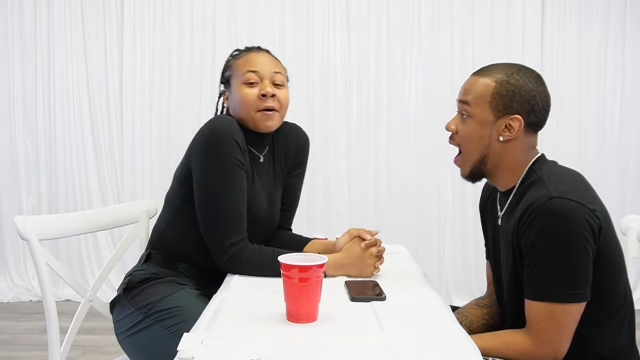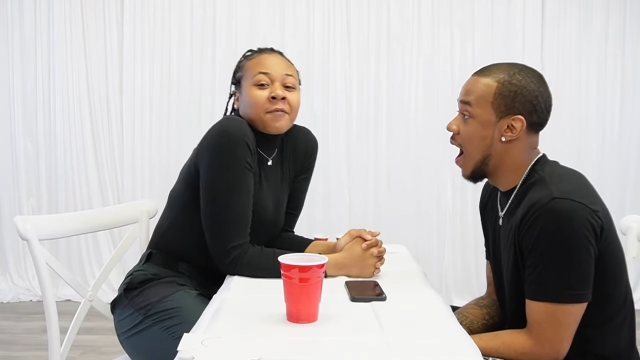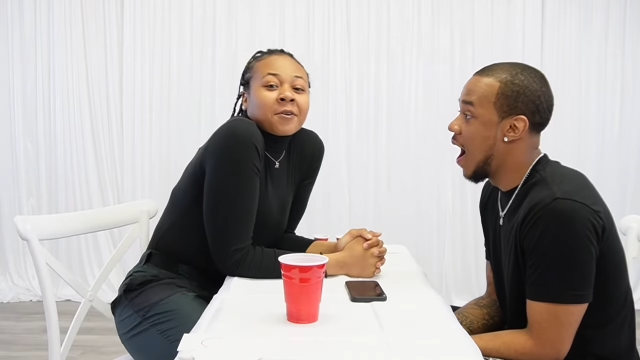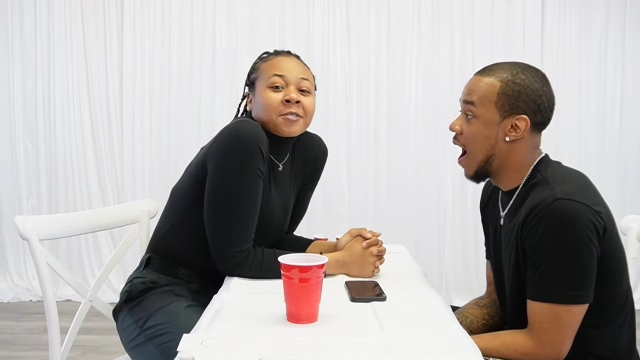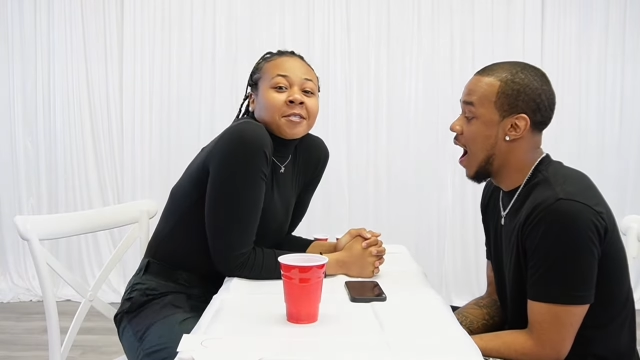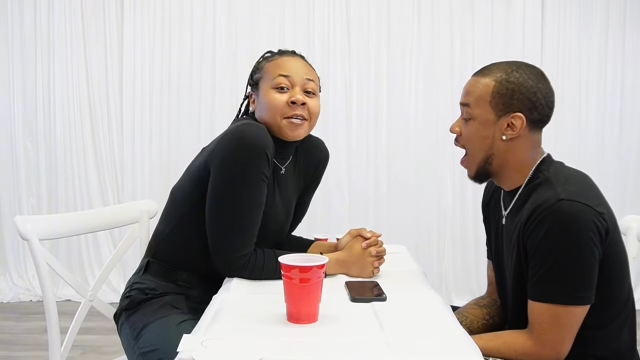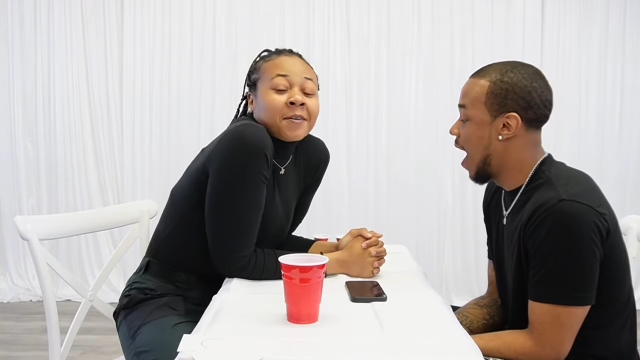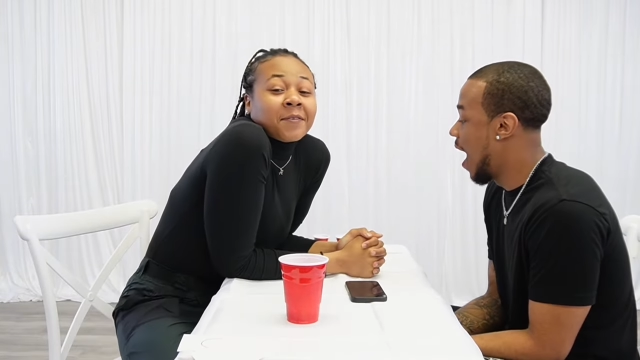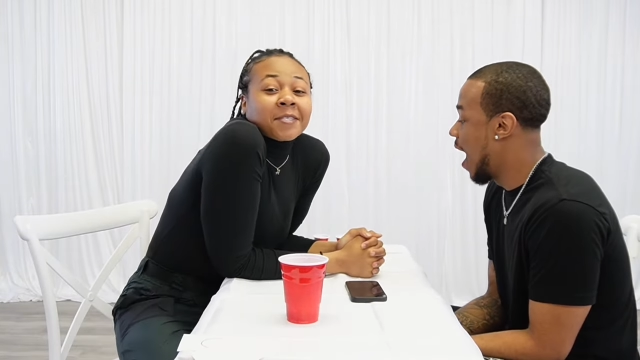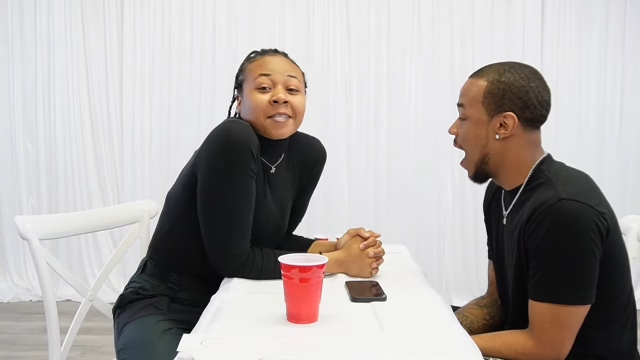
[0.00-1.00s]
Speaker 1: my first
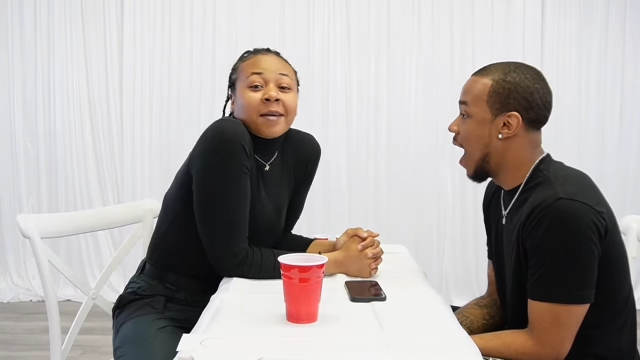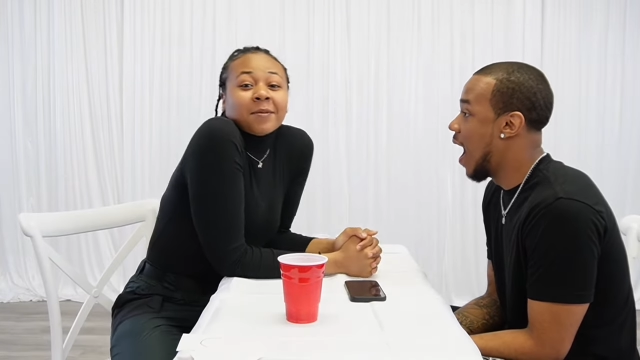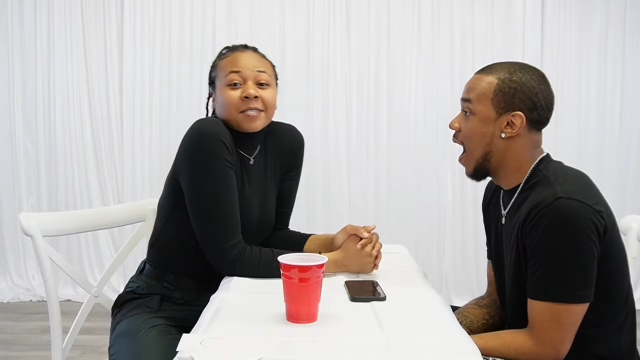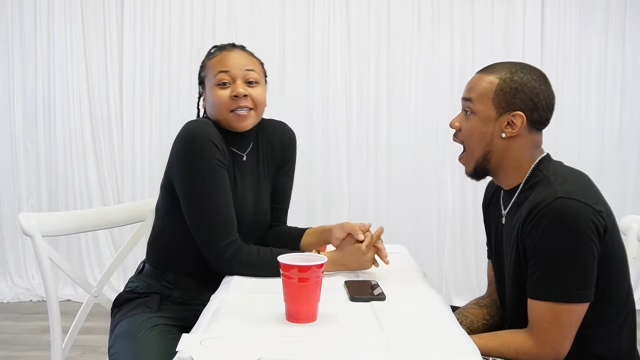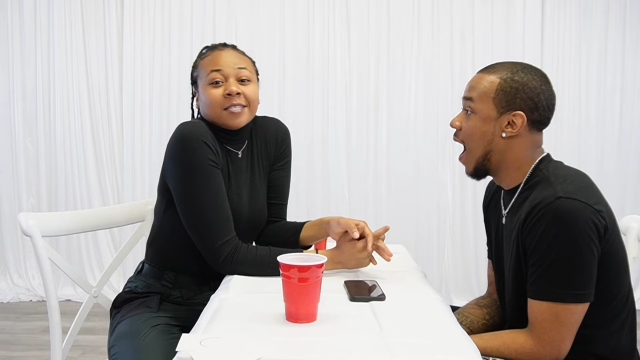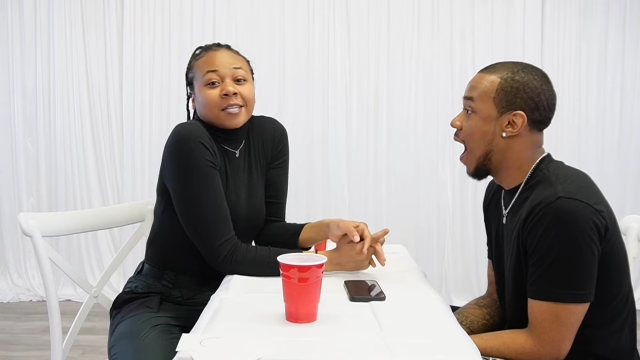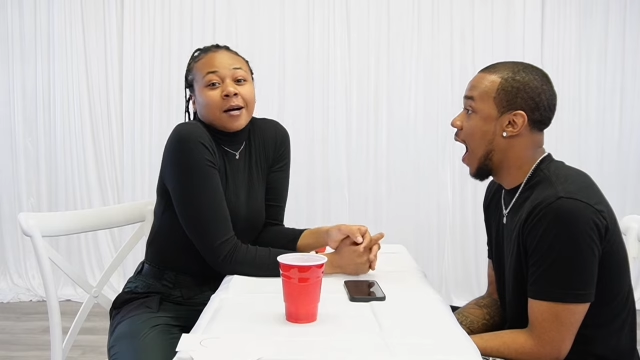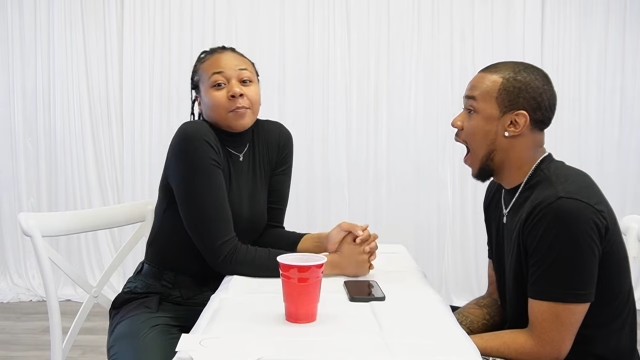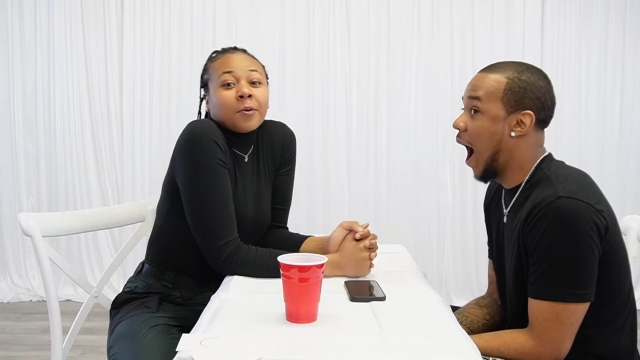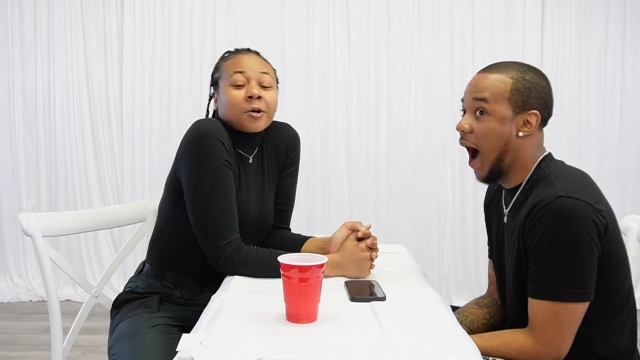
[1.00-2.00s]
love, his name is
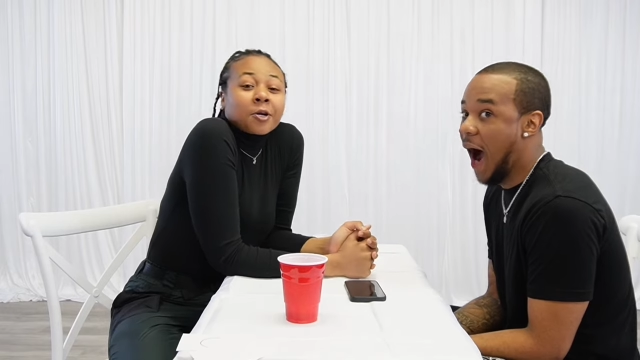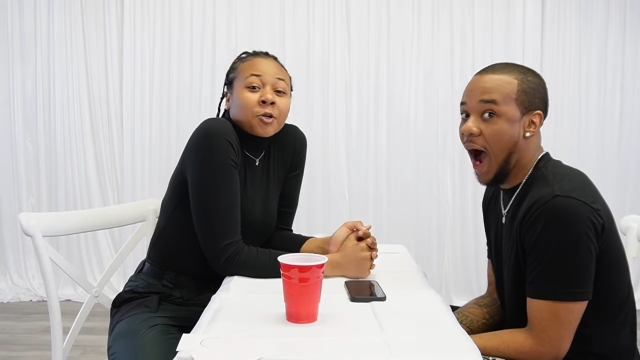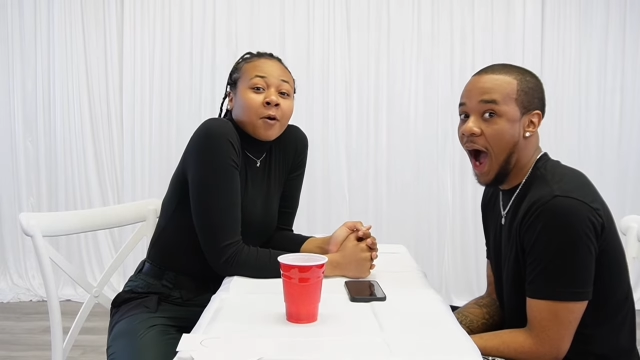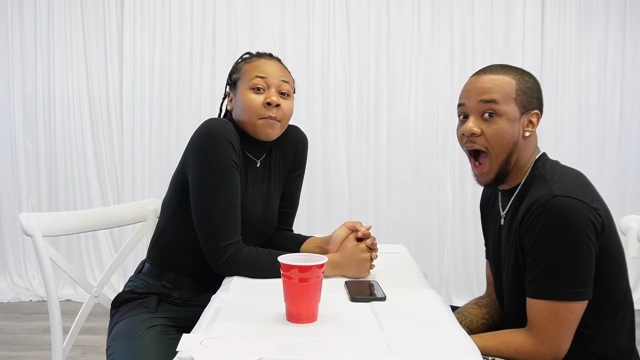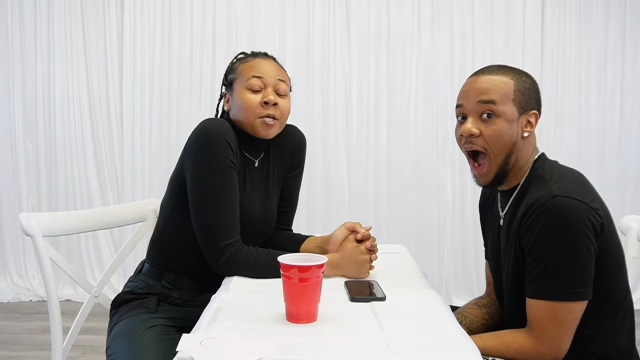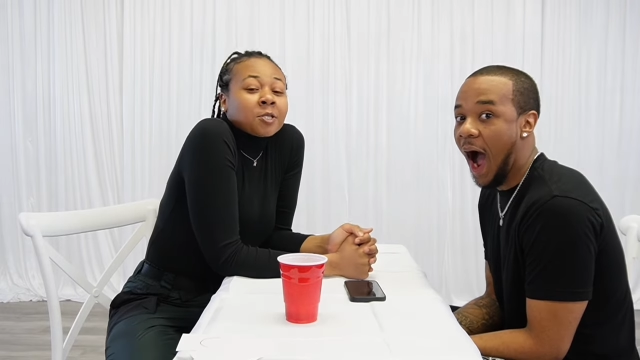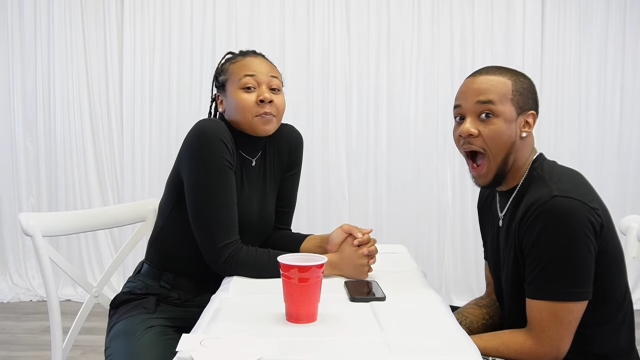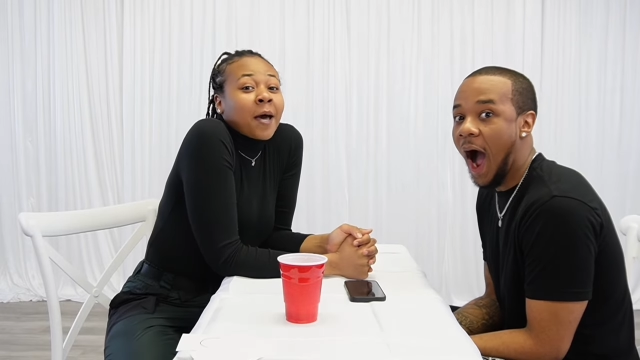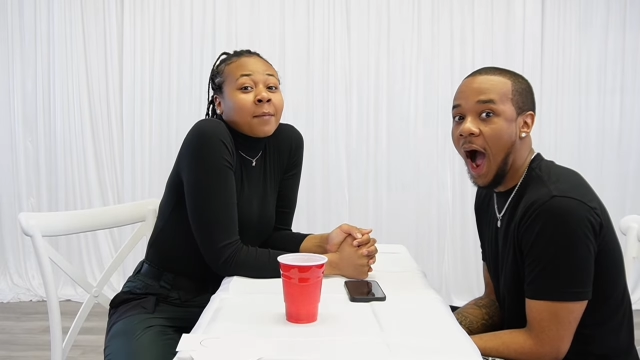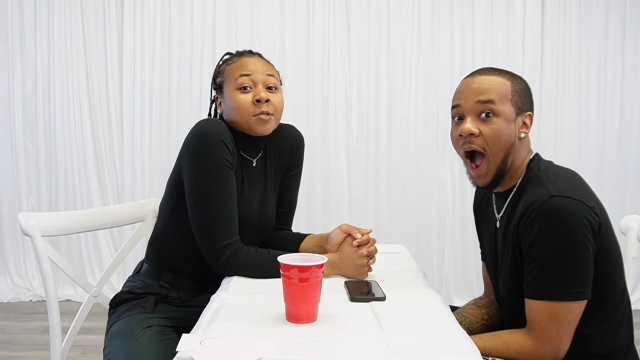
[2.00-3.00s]
Keyshawn. Do I
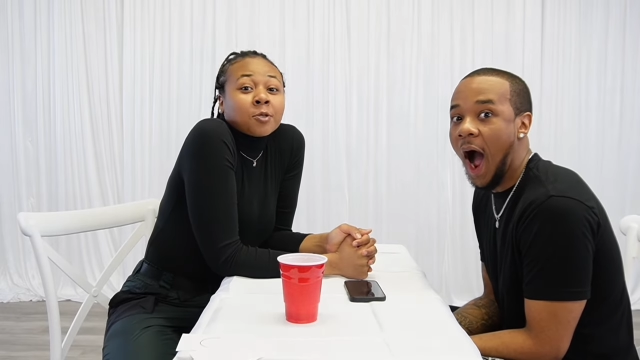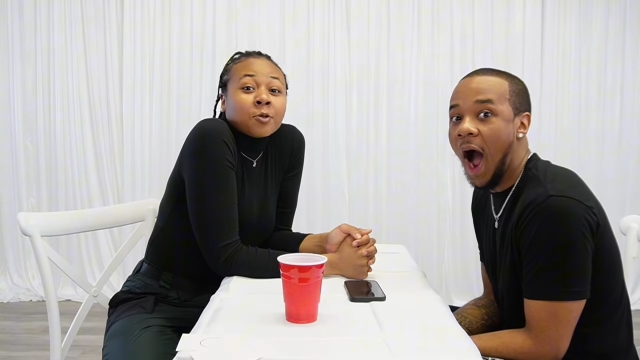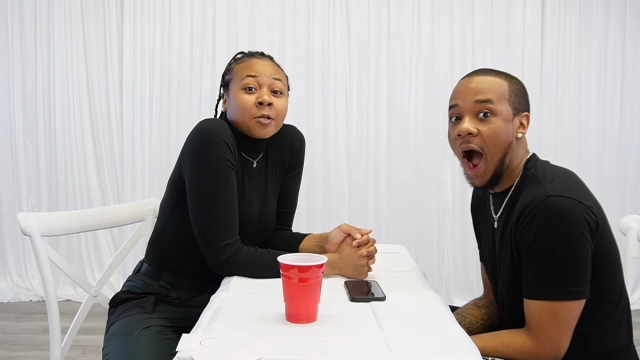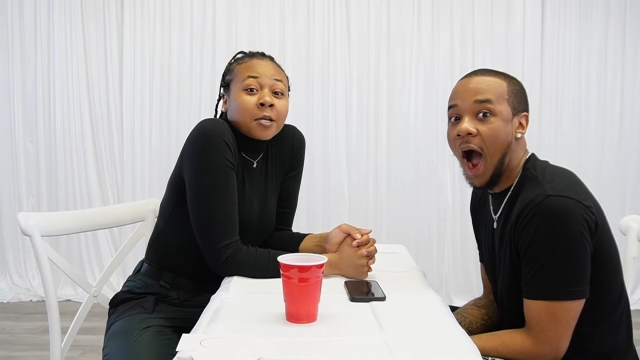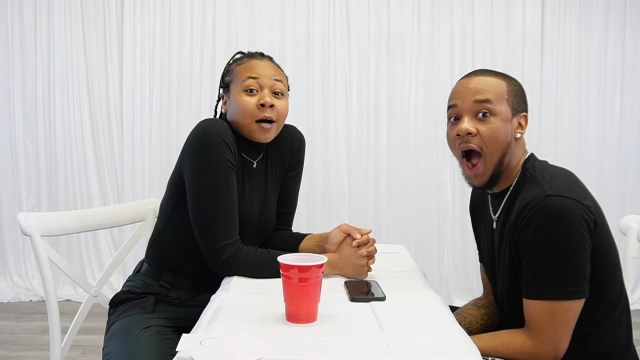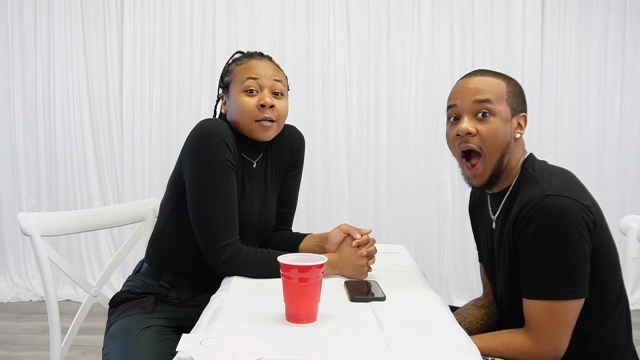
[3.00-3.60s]
miss him? Absolutely